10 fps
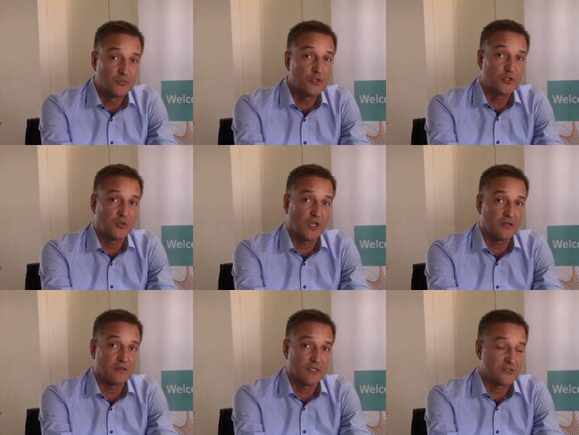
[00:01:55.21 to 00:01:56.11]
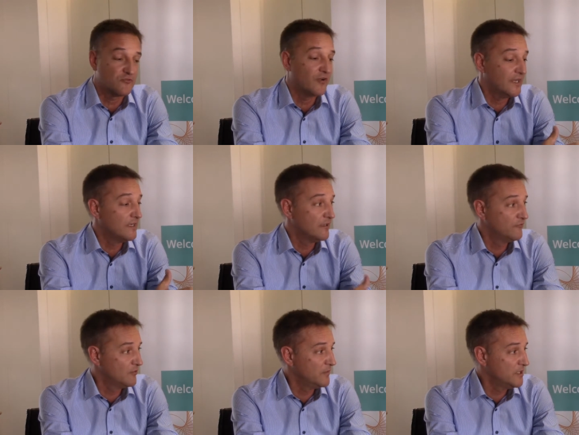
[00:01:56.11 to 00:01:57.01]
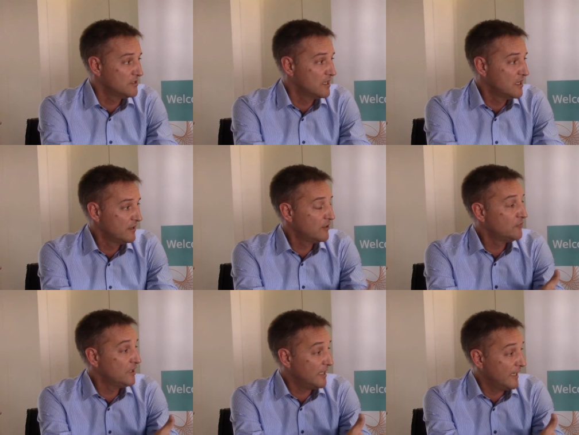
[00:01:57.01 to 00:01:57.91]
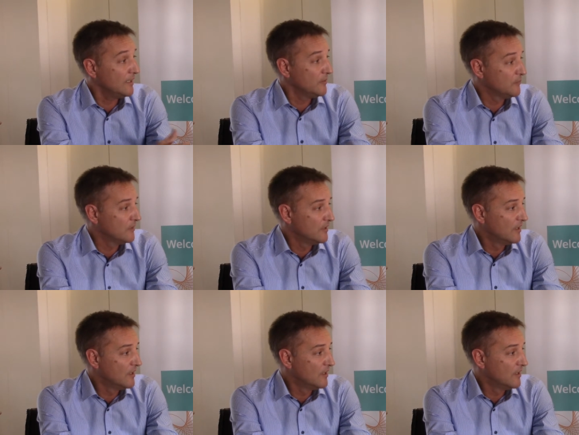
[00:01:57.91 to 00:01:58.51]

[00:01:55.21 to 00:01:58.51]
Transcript: put together as vital information that really help